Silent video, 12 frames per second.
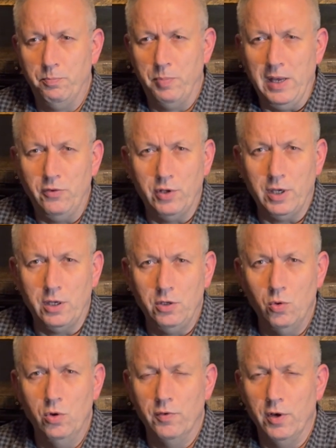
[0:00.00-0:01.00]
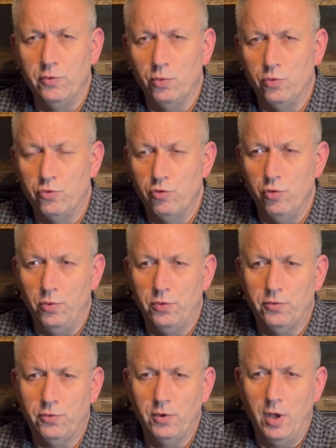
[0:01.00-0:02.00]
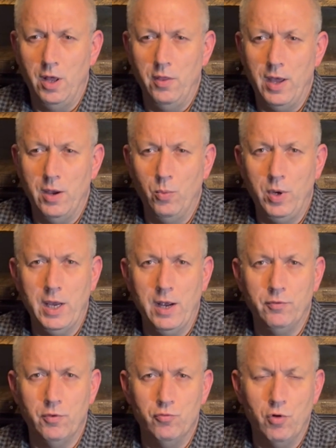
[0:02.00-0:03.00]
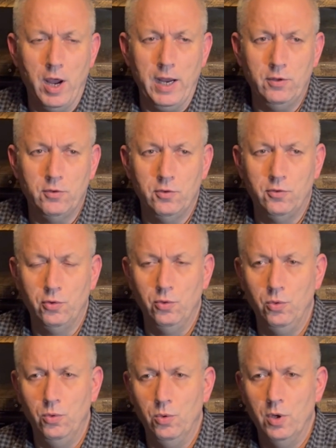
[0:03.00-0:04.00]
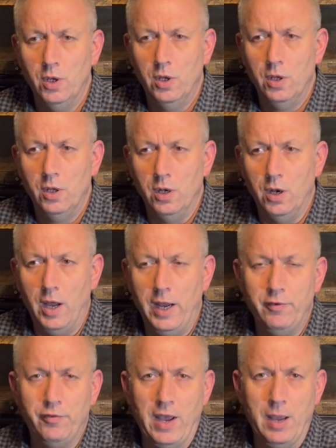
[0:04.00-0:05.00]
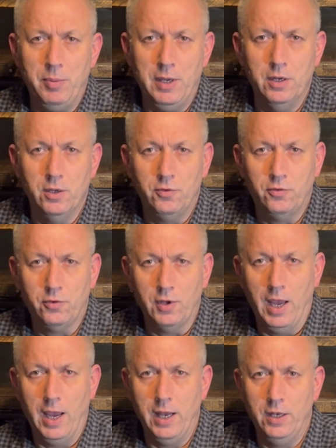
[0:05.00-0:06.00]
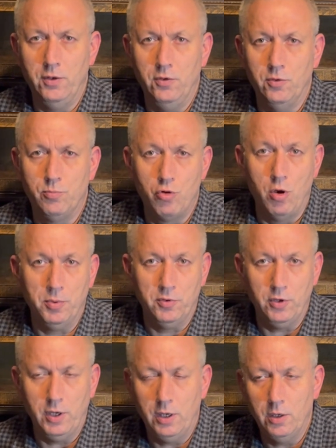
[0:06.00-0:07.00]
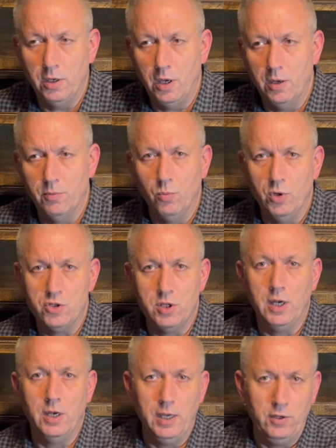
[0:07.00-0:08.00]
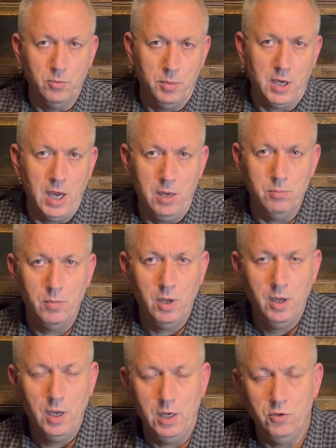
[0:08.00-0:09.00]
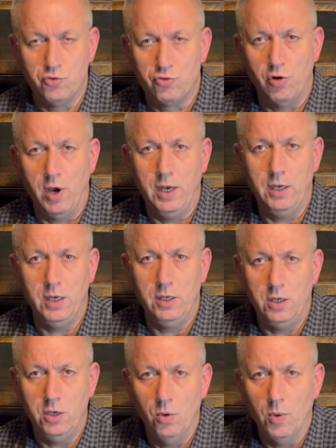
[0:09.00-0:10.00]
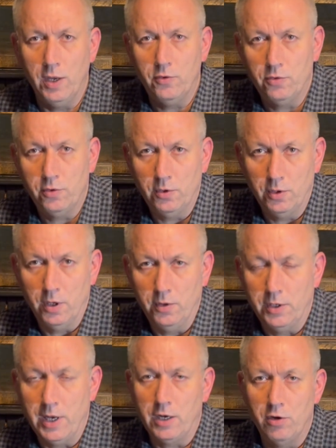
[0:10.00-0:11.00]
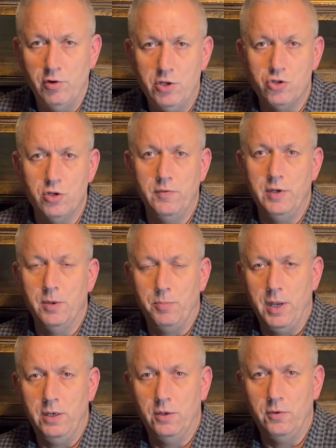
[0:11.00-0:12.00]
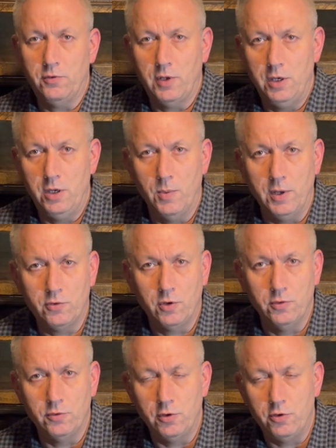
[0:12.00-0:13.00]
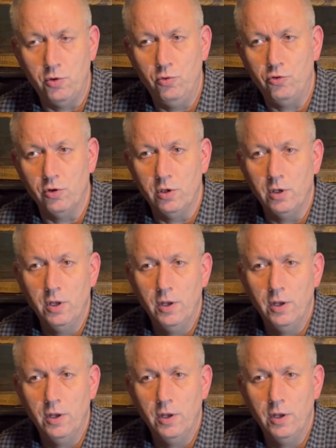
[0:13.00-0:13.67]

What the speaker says: basic universal truths, that we have the right to life, happiness, and property, which then later became enshrined in the US, the Declaration of Independence and US Constitution.